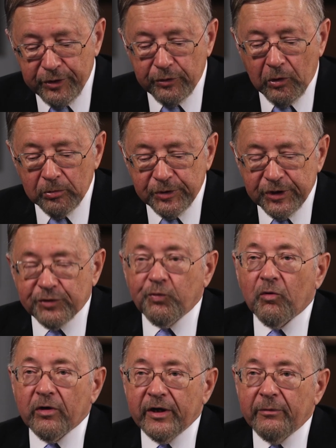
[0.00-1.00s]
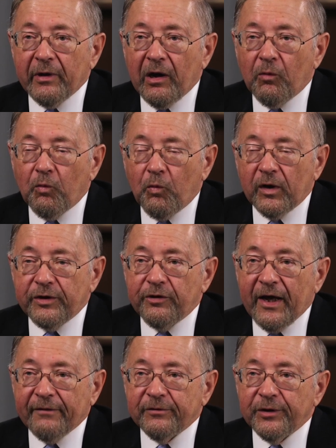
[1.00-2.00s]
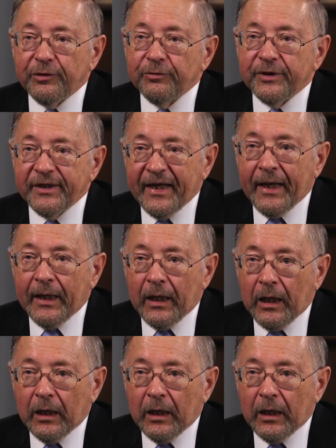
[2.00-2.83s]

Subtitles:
you don't just worry about what you have to do today.